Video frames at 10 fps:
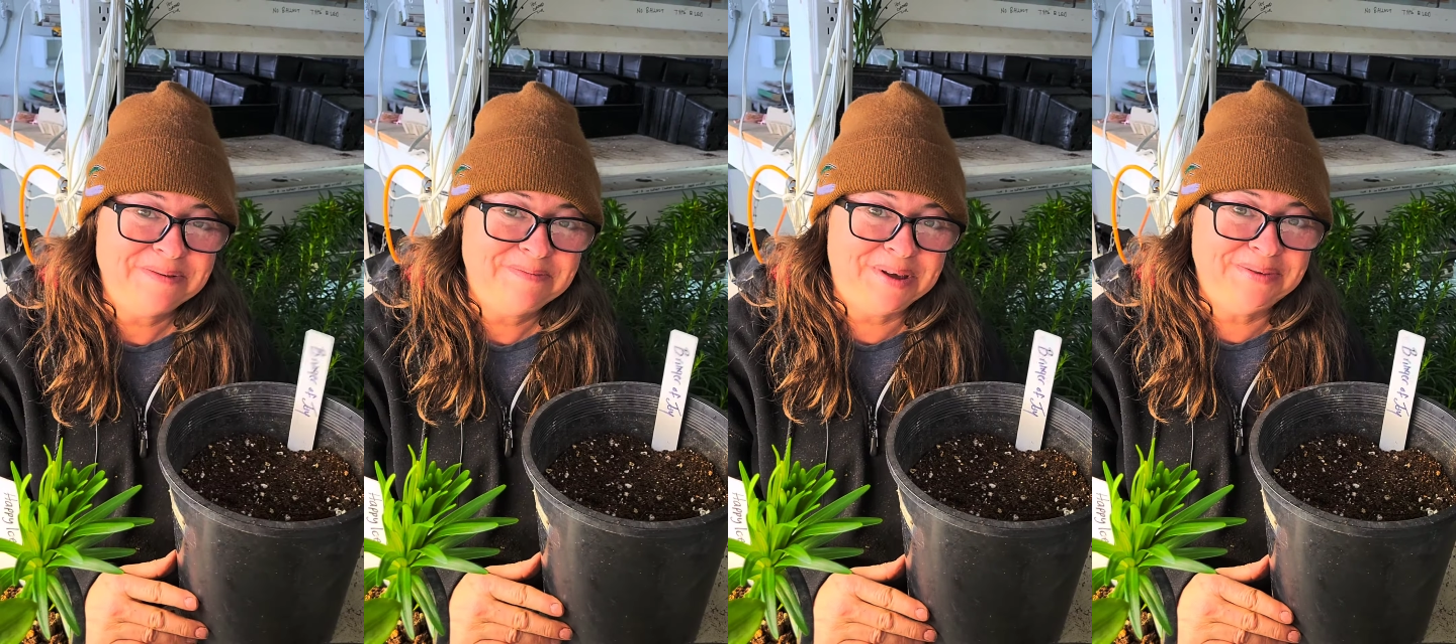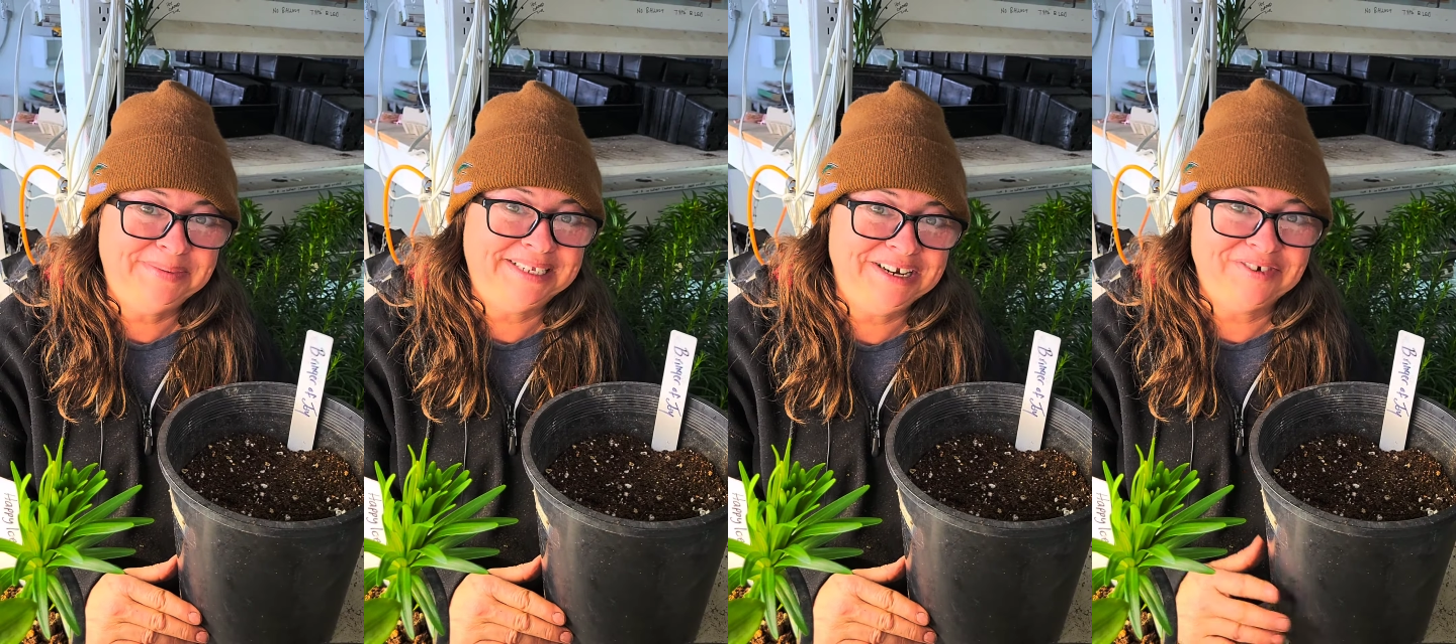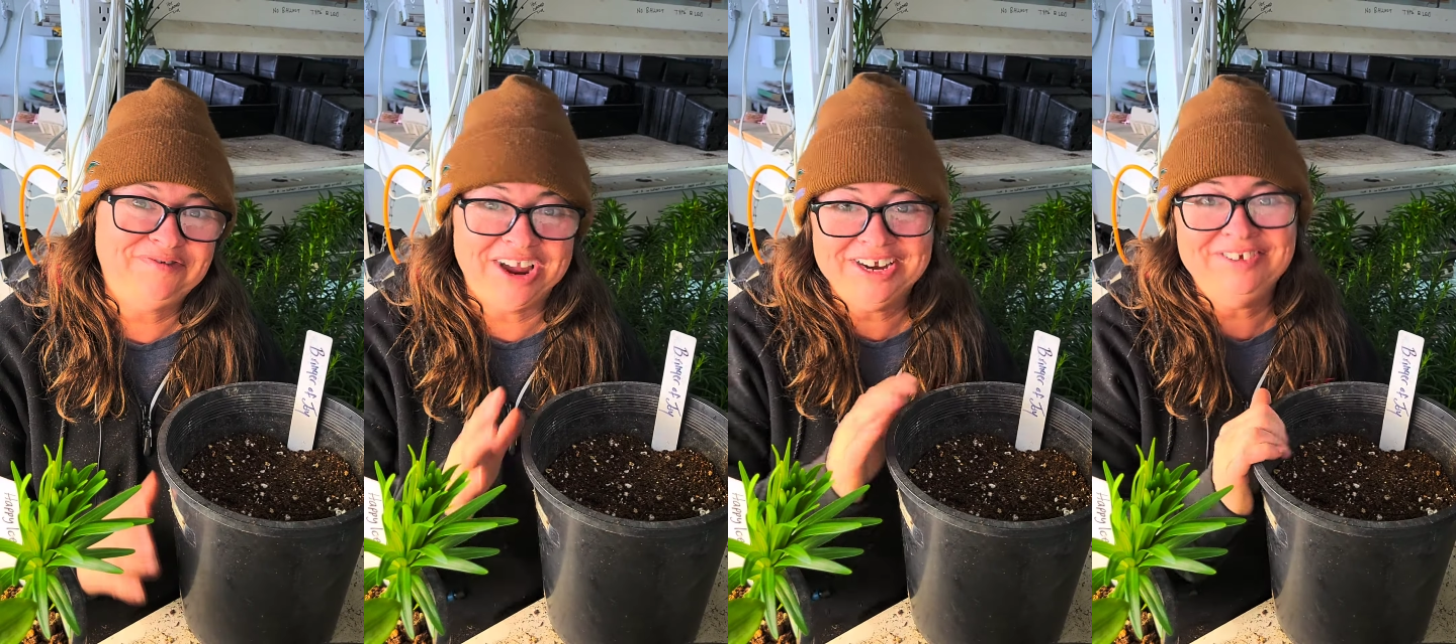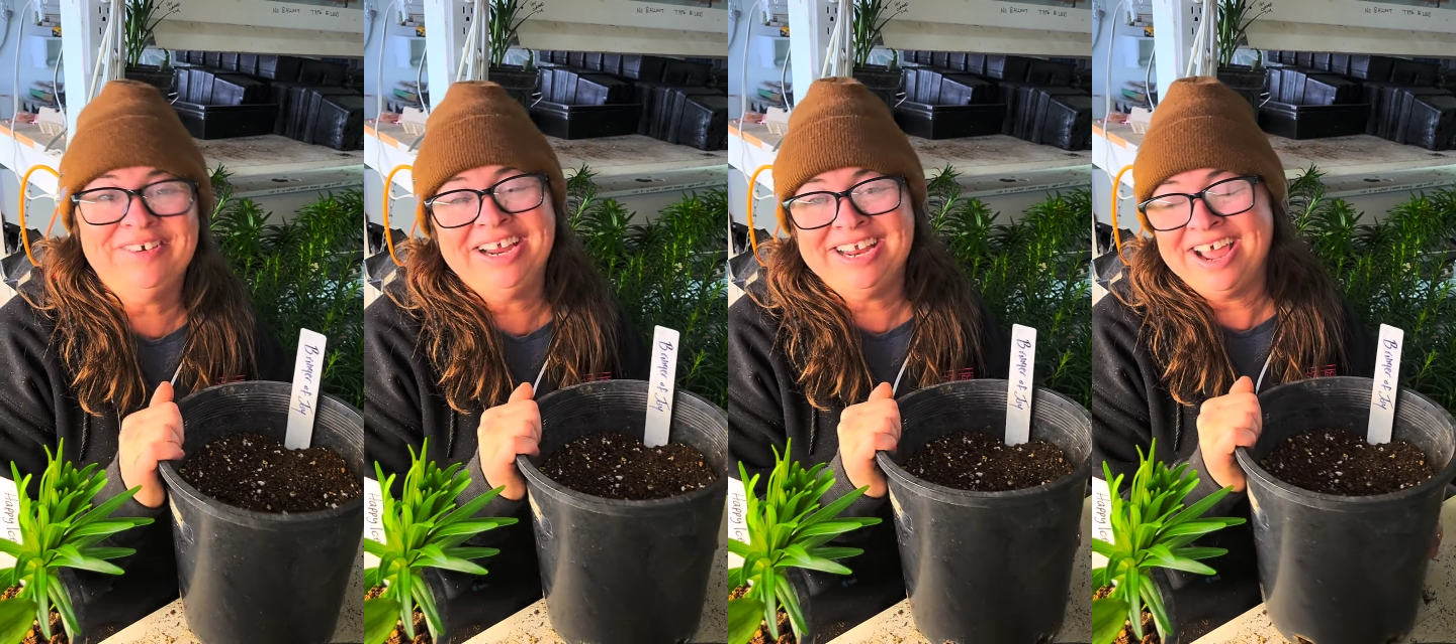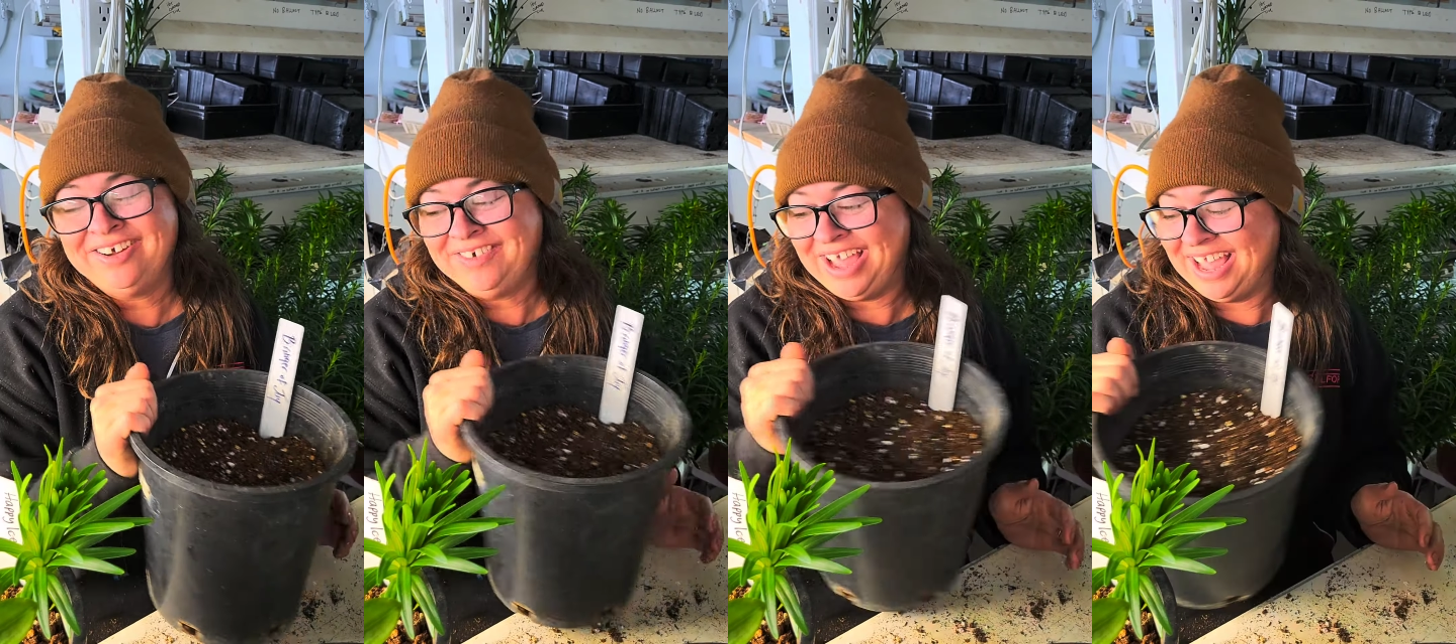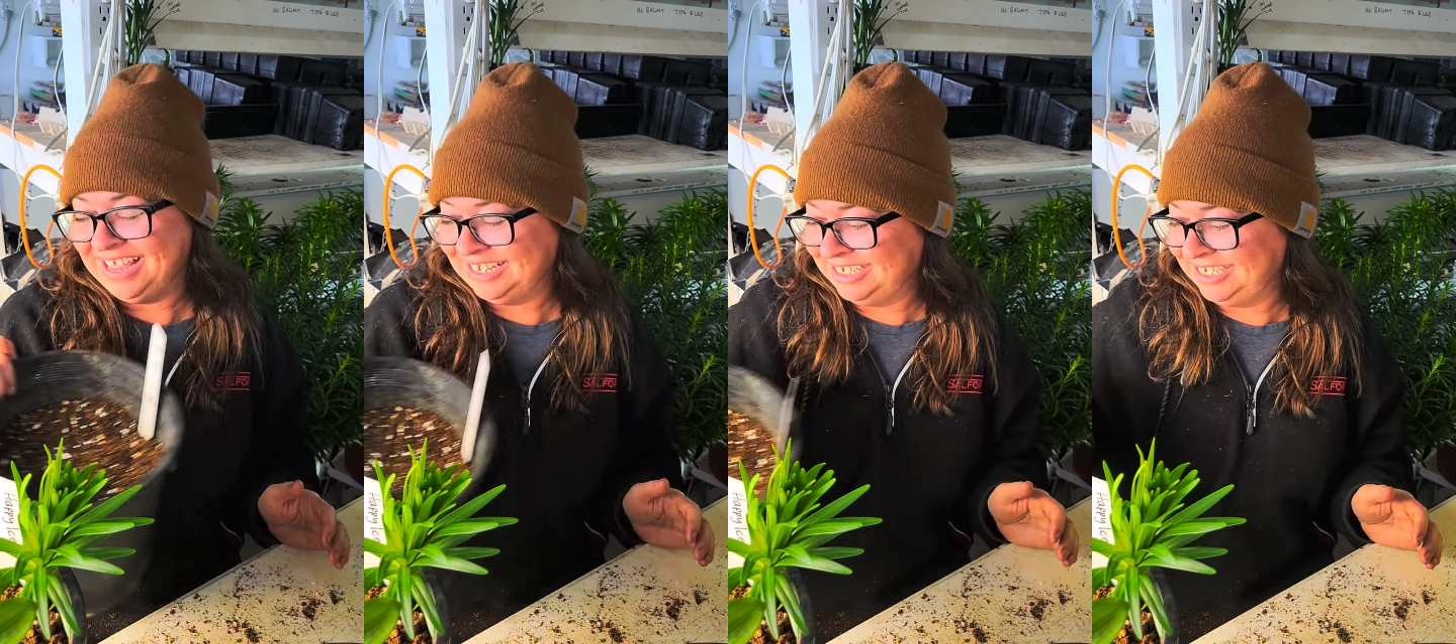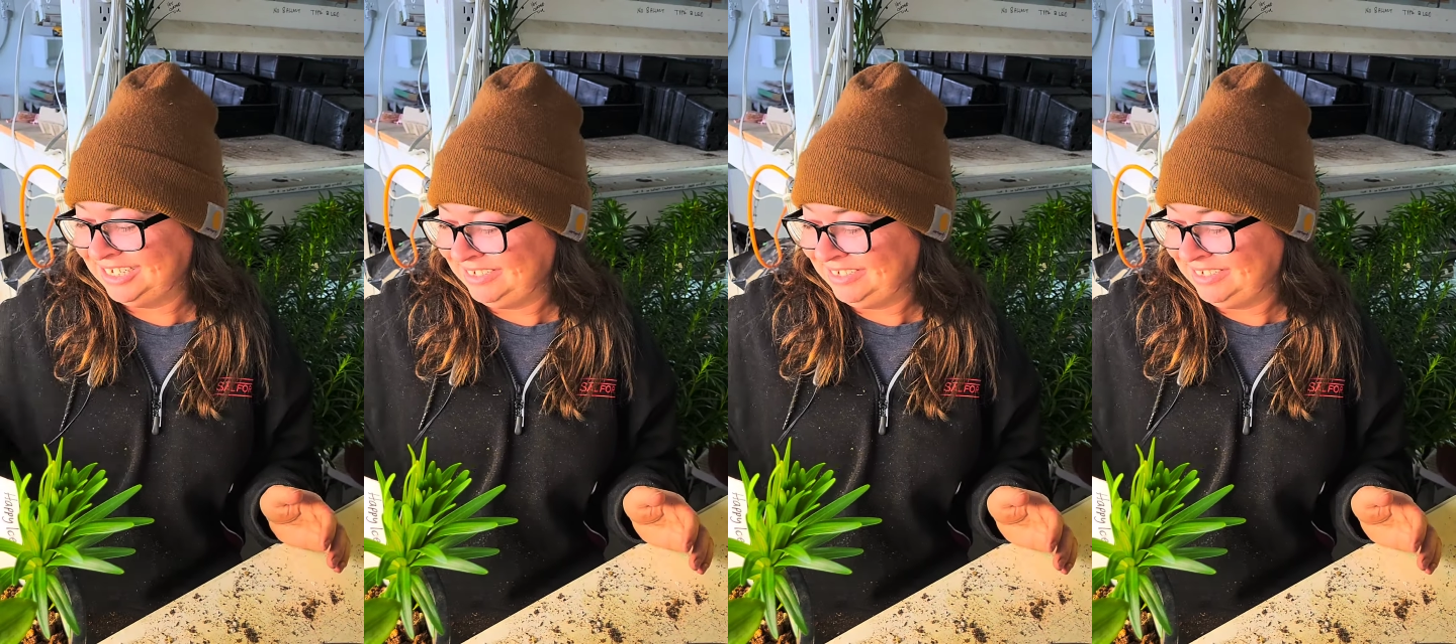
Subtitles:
bulbs that you're finding right now. And